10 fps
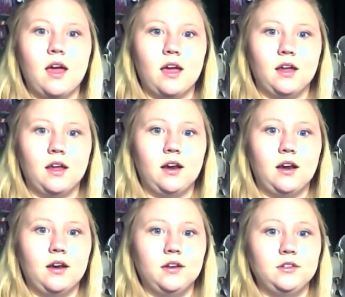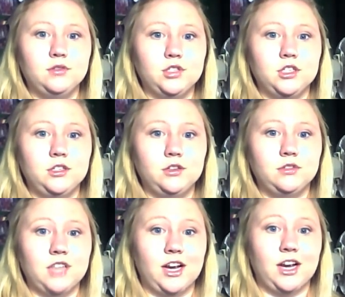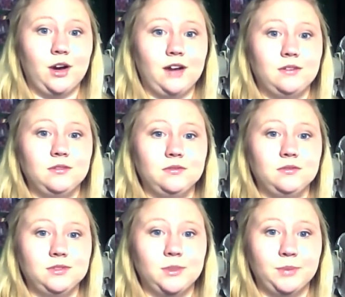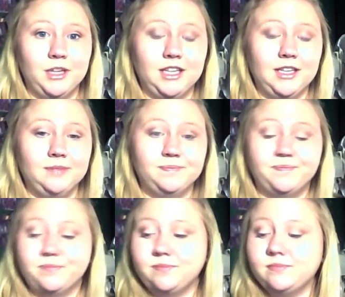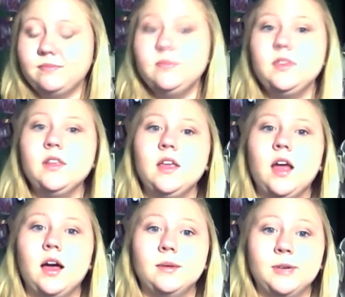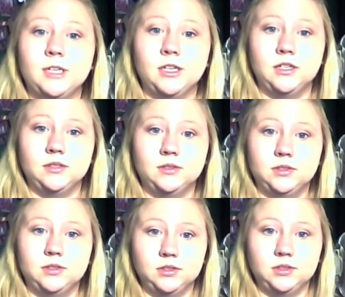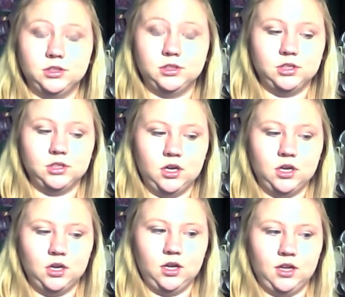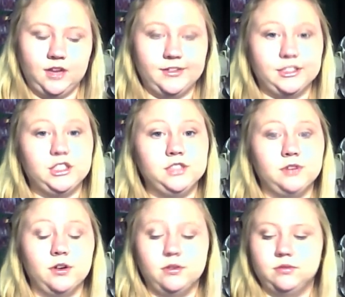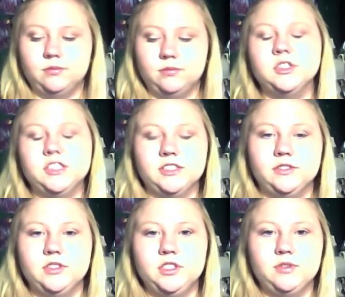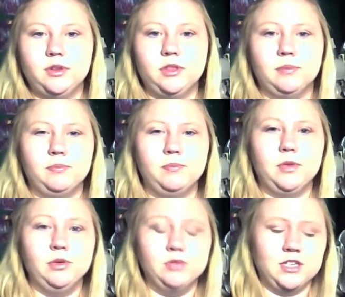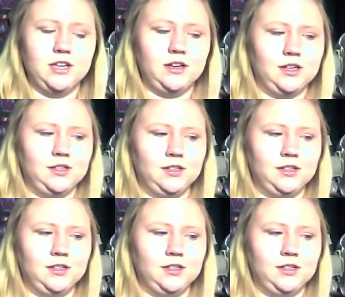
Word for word: and you should go check her out completely. Um, uh, in fact, she wrote well, she didn't. She wrote the music